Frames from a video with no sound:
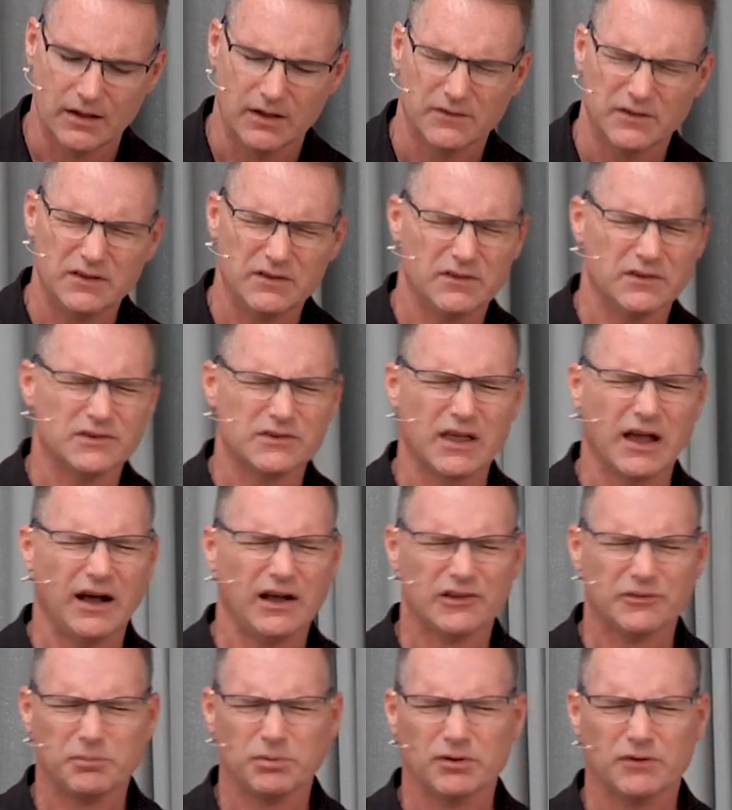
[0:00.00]
This
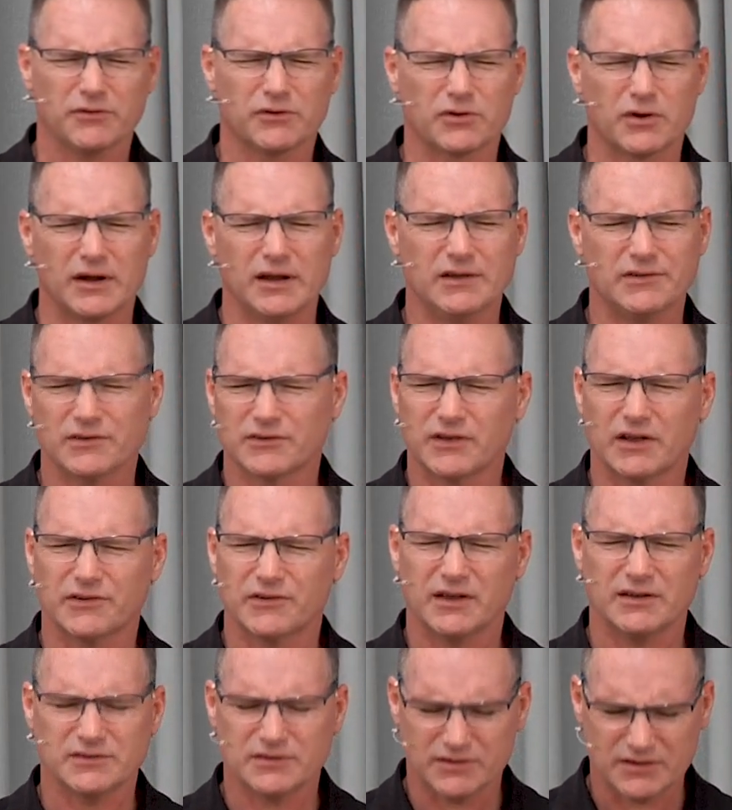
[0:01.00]
gospel of grace, as I
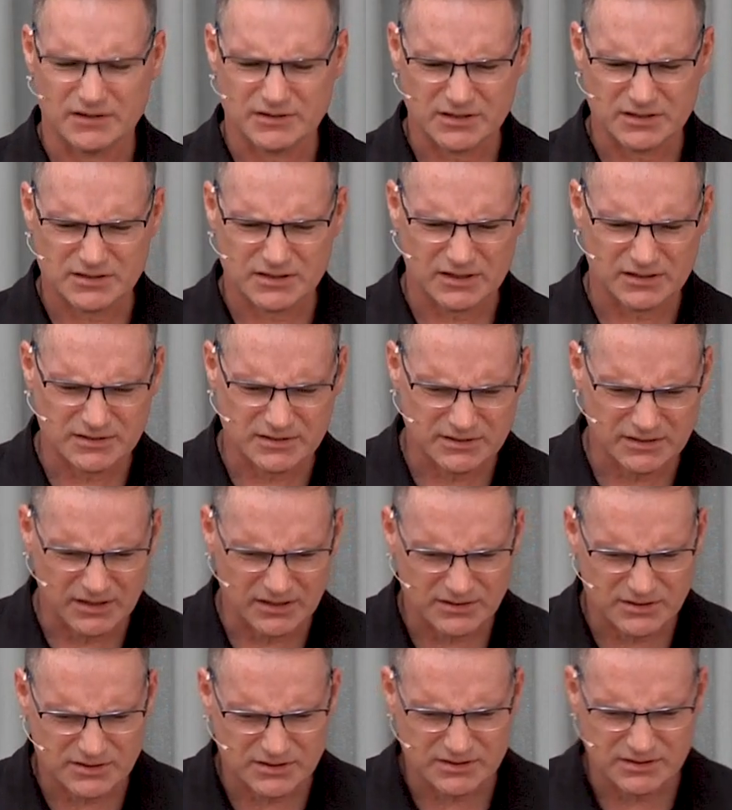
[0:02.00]
said, it's just, it's,
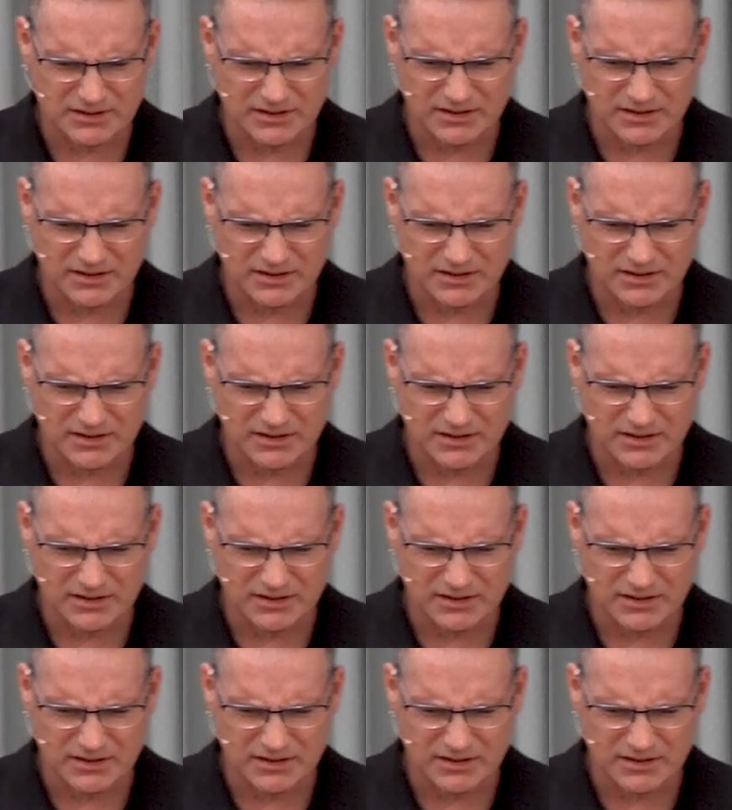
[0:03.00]
it's,